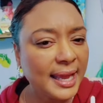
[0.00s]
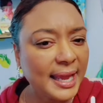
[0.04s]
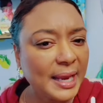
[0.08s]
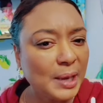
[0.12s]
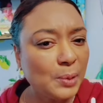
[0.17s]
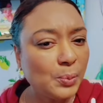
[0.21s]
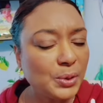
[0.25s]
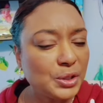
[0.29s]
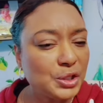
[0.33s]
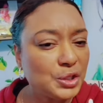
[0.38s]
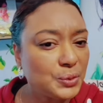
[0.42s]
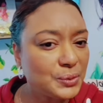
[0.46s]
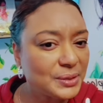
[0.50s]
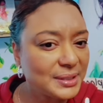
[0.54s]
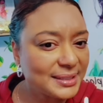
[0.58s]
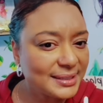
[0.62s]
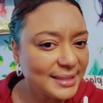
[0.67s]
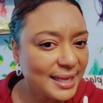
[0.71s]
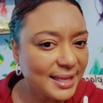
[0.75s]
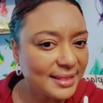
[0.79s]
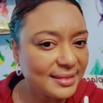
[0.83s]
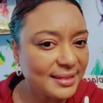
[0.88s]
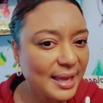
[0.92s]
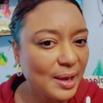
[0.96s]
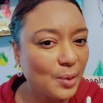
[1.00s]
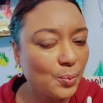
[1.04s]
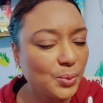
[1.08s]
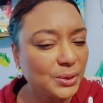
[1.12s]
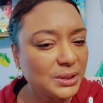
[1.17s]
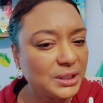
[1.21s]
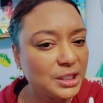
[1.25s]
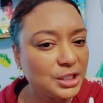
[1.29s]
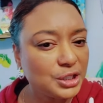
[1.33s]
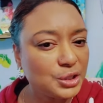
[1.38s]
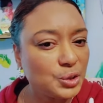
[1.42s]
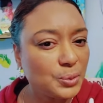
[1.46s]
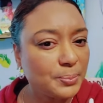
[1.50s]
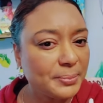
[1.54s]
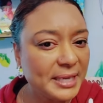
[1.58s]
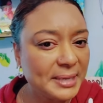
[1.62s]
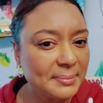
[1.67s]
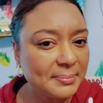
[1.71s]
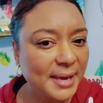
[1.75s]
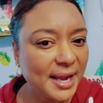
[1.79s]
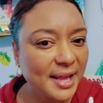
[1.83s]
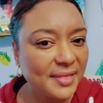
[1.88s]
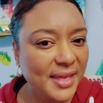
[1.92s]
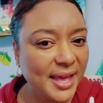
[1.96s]
hey, when you said that, what did you
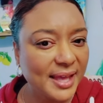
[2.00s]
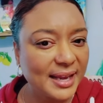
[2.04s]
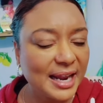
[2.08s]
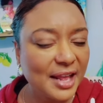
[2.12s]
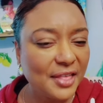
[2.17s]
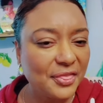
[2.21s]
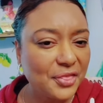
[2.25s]
mean by that?